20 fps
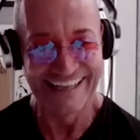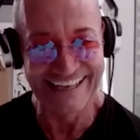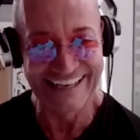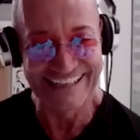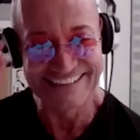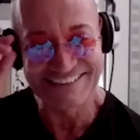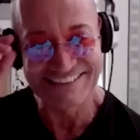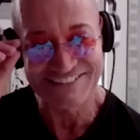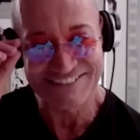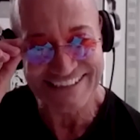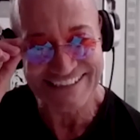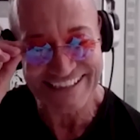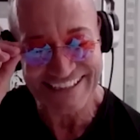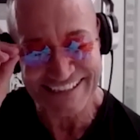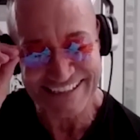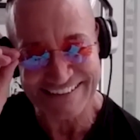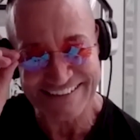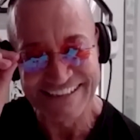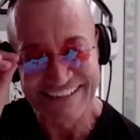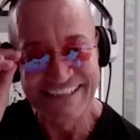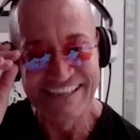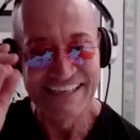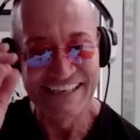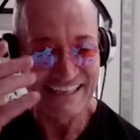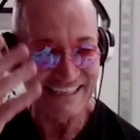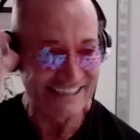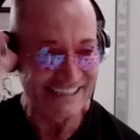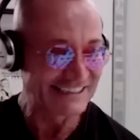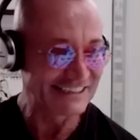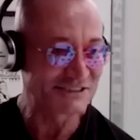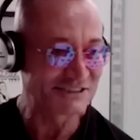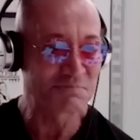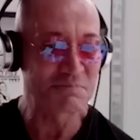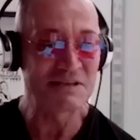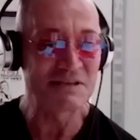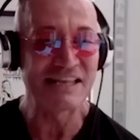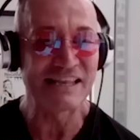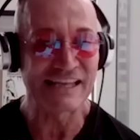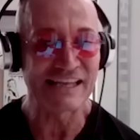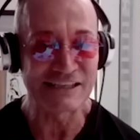and you're there and it's
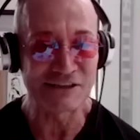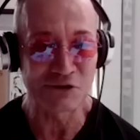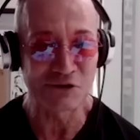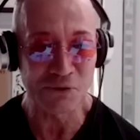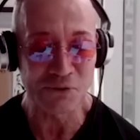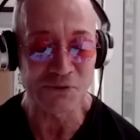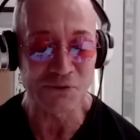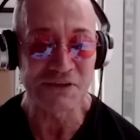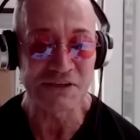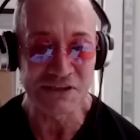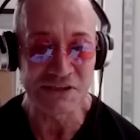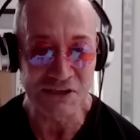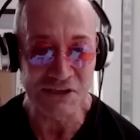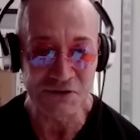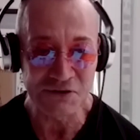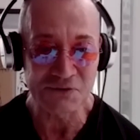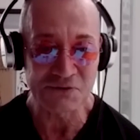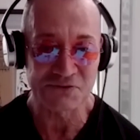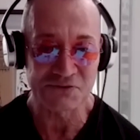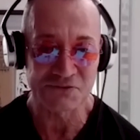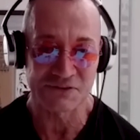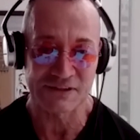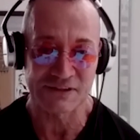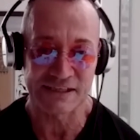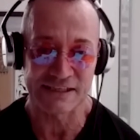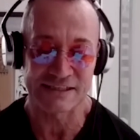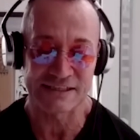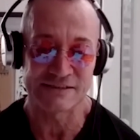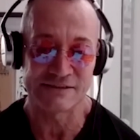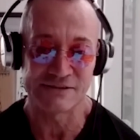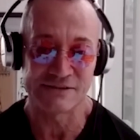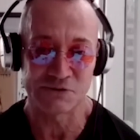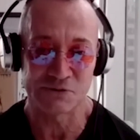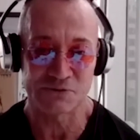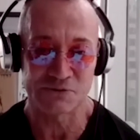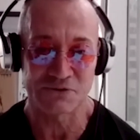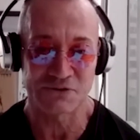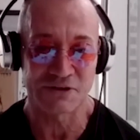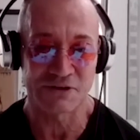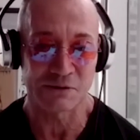been like 30 years and
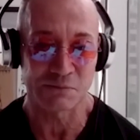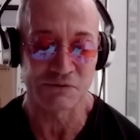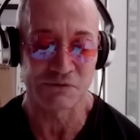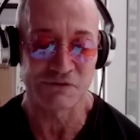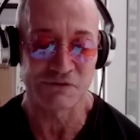you're still